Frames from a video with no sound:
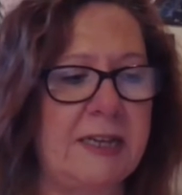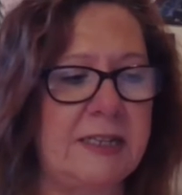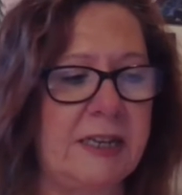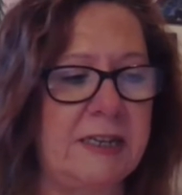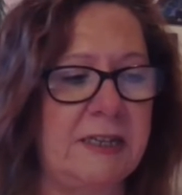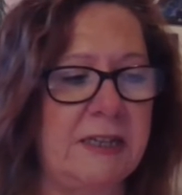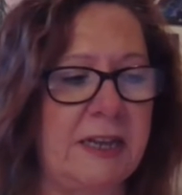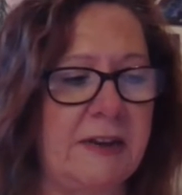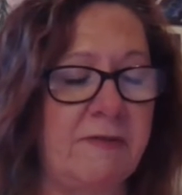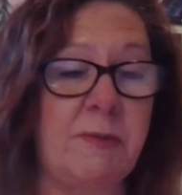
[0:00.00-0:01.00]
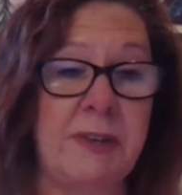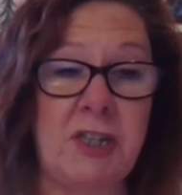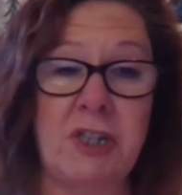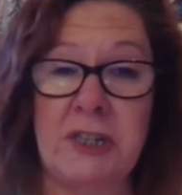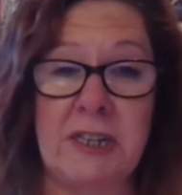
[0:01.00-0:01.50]
telling that everybody
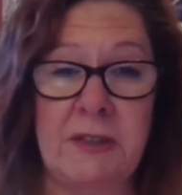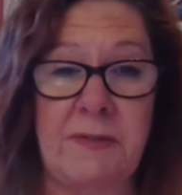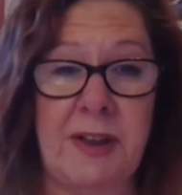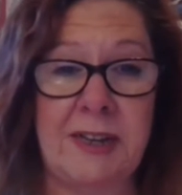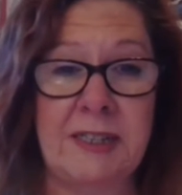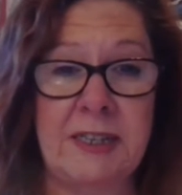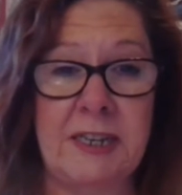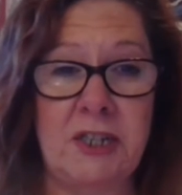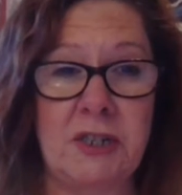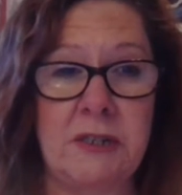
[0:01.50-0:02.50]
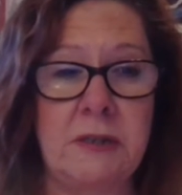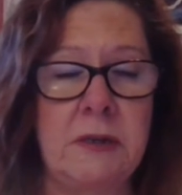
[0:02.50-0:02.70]
should get the vaccination.